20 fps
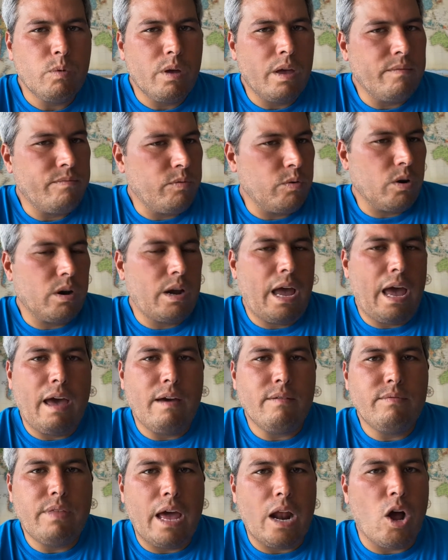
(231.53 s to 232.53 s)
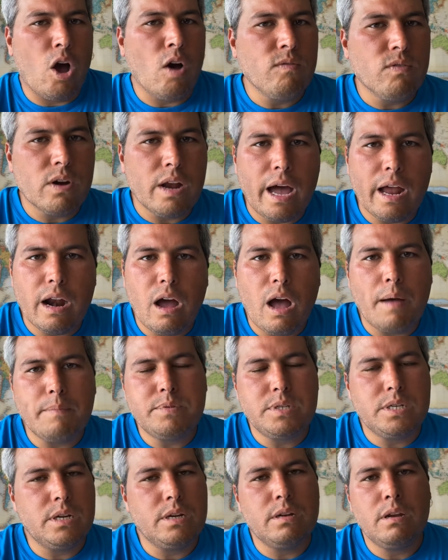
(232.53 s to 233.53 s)
if we're going to have that overnight
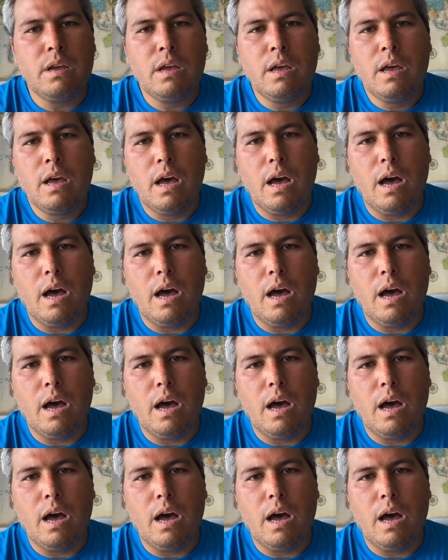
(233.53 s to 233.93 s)
option.